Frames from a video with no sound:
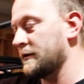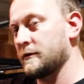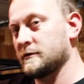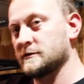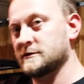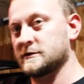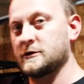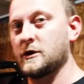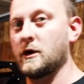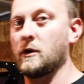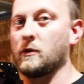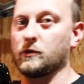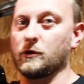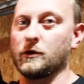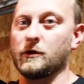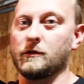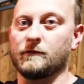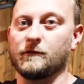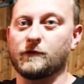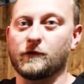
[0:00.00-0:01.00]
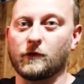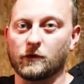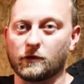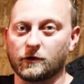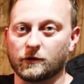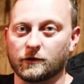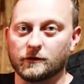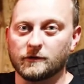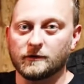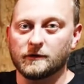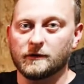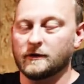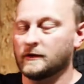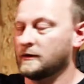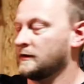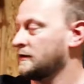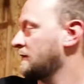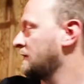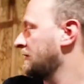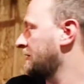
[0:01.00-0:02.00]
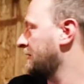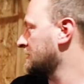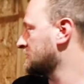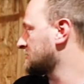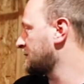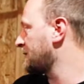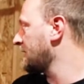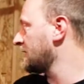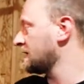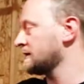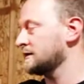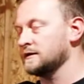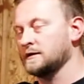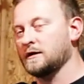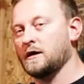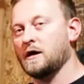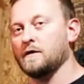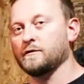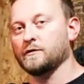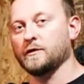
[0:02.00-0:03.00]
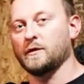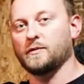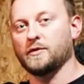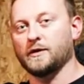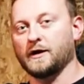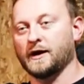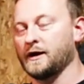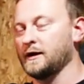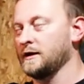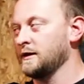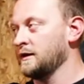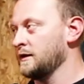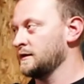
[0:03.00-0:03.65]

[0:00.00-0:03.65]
there's no room for there to be an off-road plate.